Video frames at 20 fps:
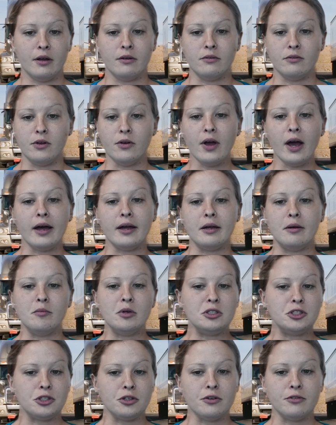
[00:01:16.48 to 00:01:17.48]
You got
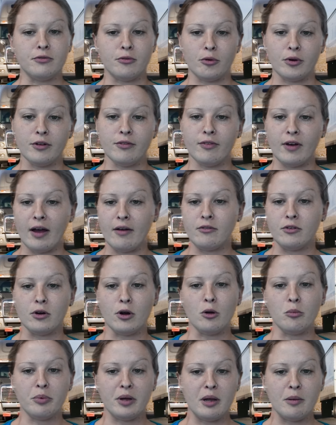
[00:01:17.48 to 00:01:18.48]
immature
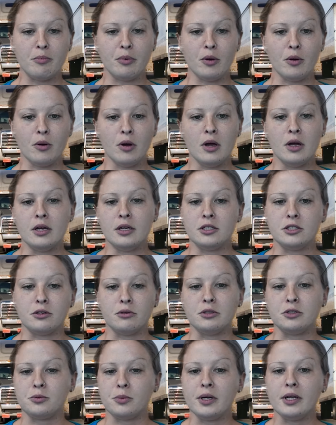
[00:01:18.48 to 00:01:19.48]
45-year-old people, so
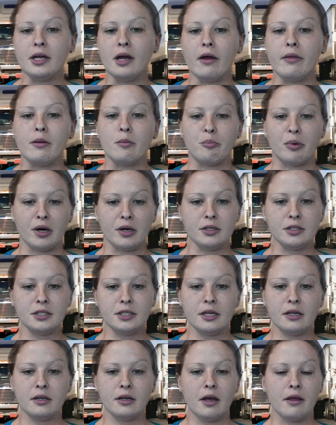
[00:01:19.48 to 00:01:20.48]
it's really on the
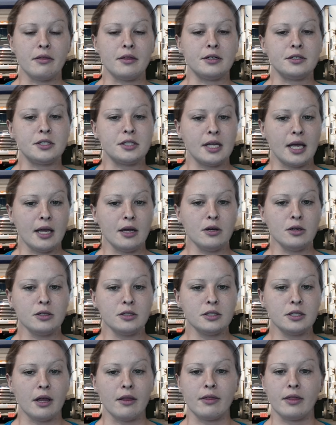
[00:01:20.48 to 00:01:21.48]
person, their
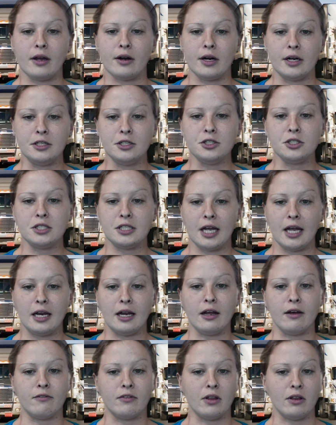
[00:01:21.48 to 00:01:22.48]
skills, their
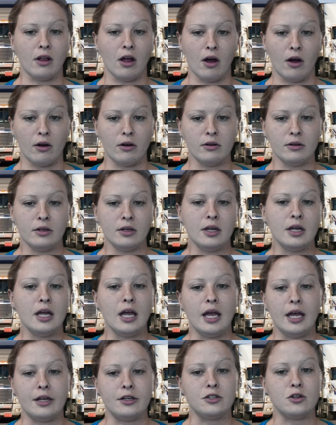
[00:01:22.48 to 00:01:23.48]
understanding of the law."
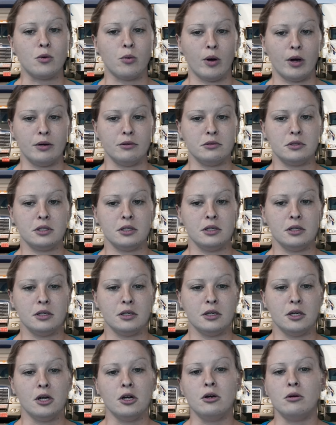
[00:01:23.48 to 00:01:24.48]
End quote.
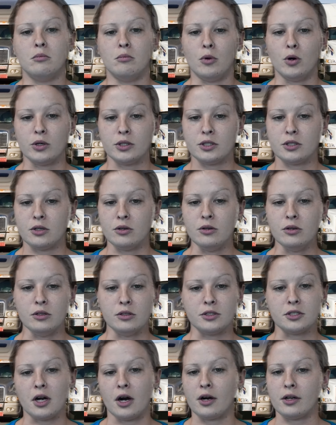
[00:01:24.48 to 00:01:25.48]
More
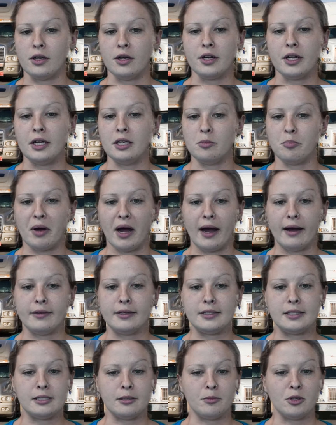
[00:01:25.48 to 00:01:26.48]
schools are looking to
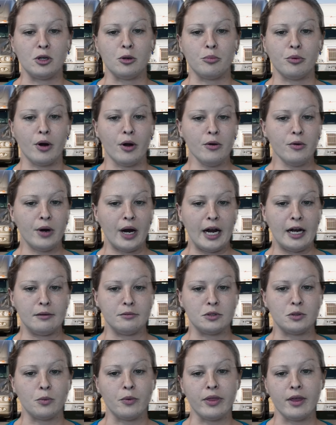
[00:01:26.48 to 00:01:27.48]
pilot similar
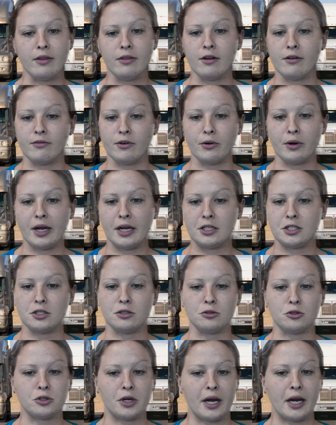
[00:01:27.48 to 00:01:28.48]
programs within their
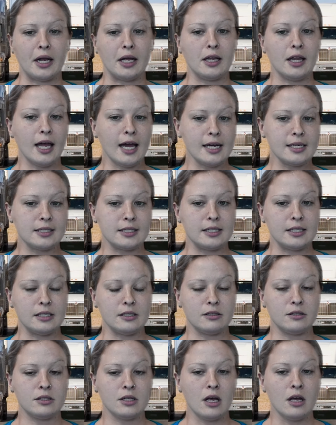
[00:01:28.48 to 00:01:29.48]
vocational training
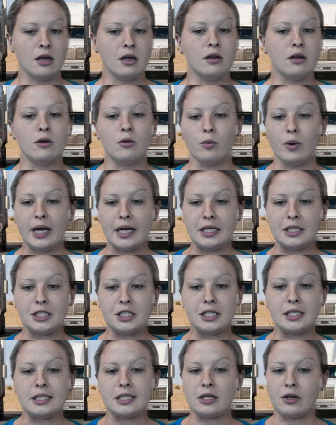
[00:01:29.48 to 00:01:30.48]
classes, which
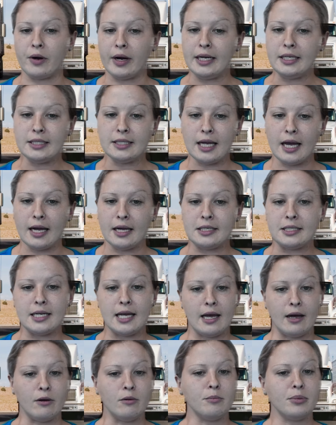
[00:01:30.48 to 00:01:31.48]
is a great sign to
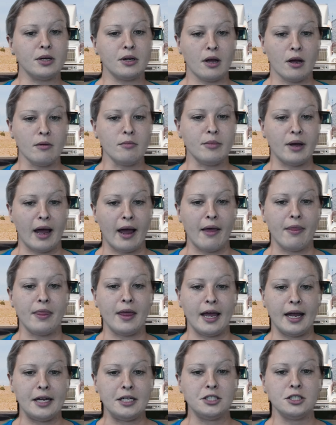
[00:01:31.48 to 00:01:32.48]
help combat
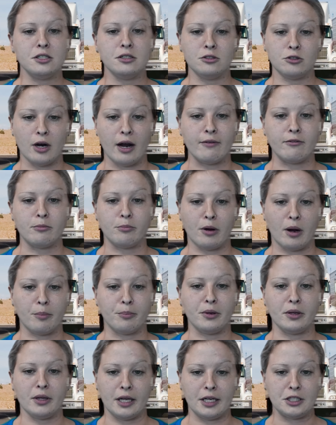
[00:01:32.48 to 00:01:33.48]
the aging driver
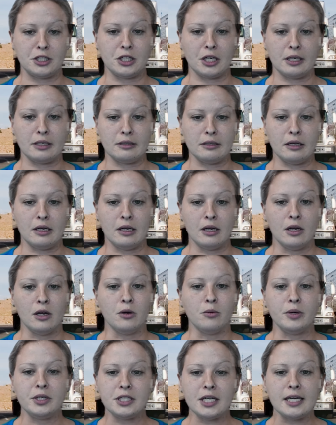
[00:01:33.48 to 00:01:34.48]
population,
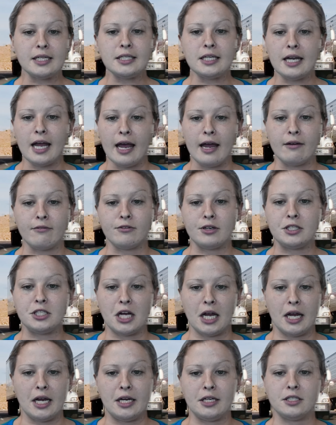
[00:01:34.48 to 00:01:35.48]
which has an average
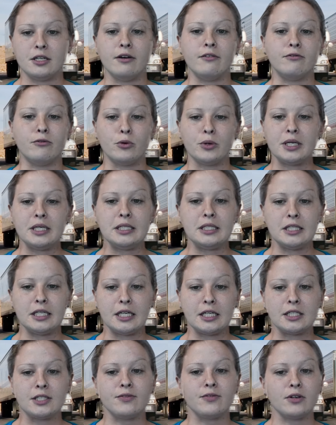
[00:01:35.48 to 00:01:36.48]
age of
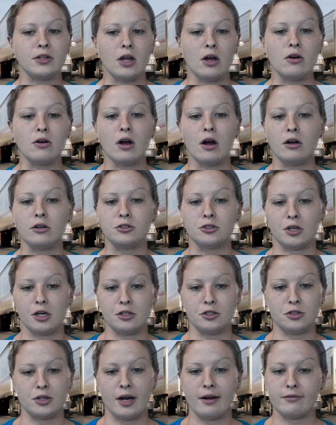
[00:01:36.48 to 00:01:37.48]
46 for long-haul
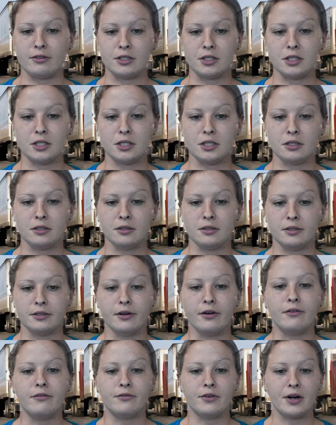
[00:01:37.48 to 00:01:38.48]
truck drivers.
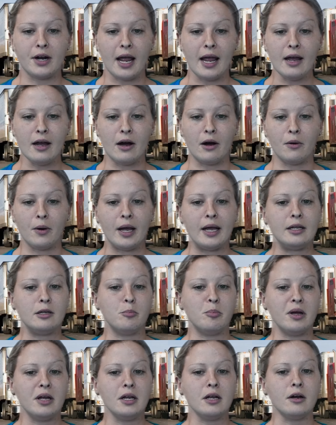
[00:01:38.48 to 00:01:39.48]
For now, and
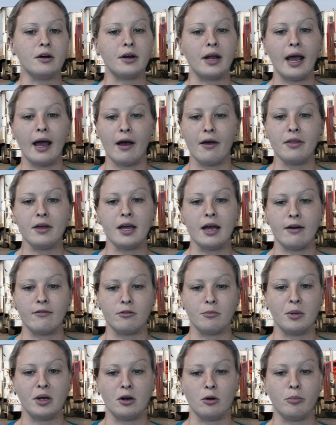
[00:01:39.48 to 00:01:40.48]
depending on how the
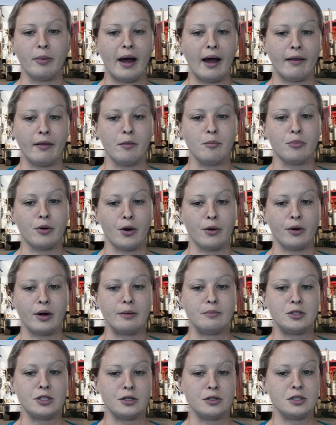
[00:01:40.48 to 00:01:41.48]
governmental pilot
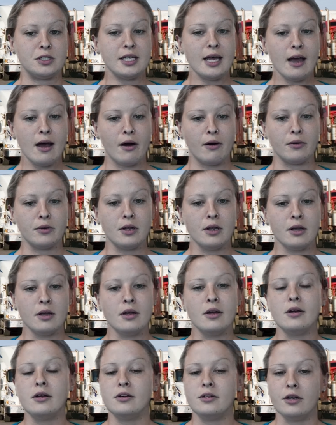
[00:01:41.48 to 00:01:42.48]
program turns out,
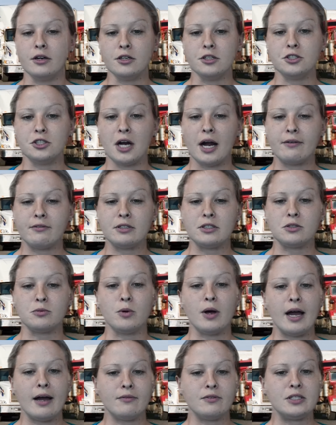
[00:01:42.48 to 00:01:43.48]
younger drivers
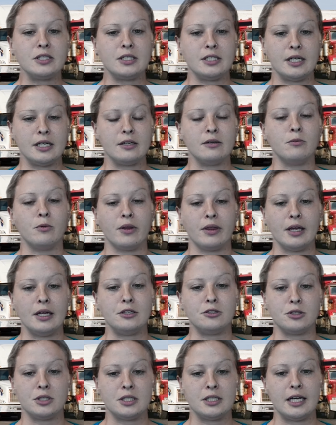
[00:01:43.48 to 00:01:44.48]
will have to stick with
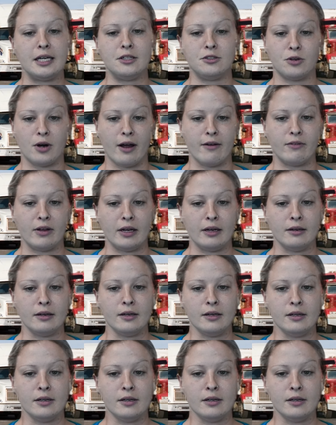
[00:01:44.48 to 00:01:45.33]
interstate driving.